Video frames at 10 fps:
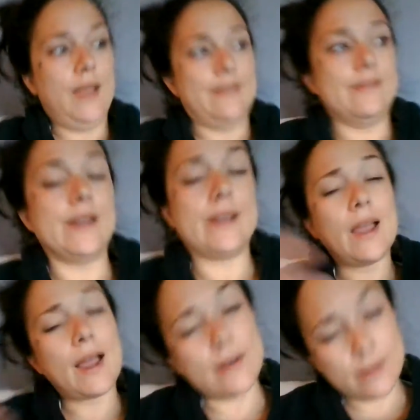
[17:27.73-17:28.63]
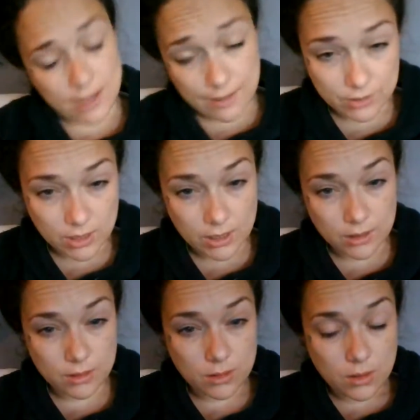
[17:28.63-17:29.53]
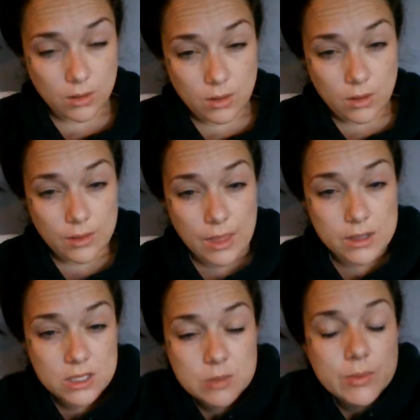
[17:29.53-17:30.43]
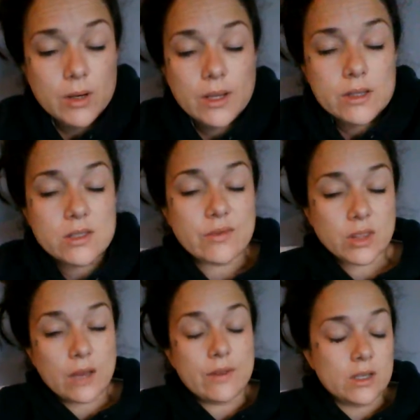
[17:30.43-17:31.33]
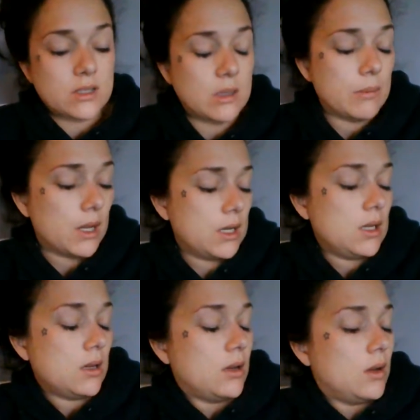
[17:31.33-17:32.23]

And how to navigate that experience of loving somebody